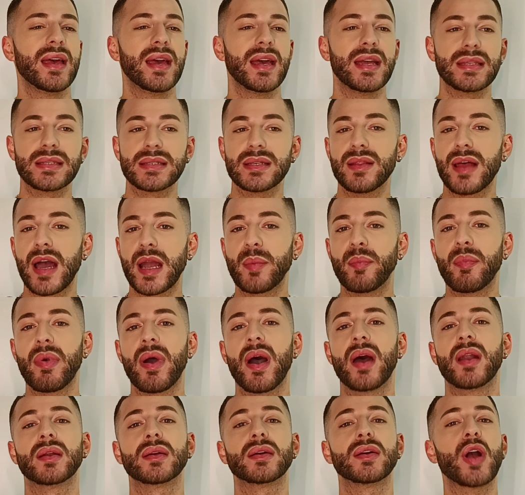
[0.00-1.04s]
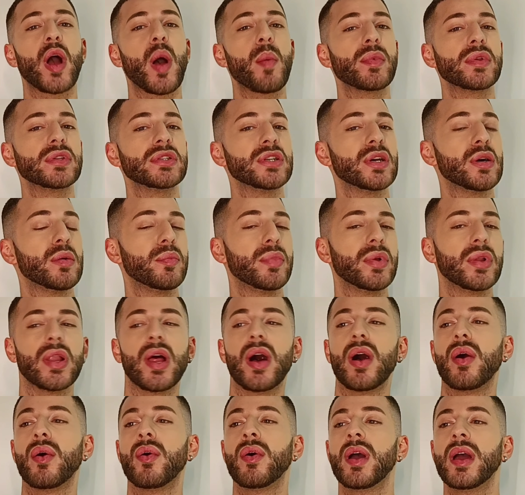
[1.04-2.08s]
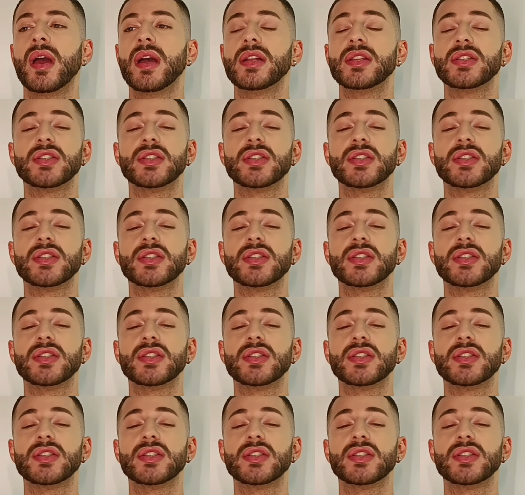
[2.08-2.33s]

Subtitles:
hit the like button, comment down below.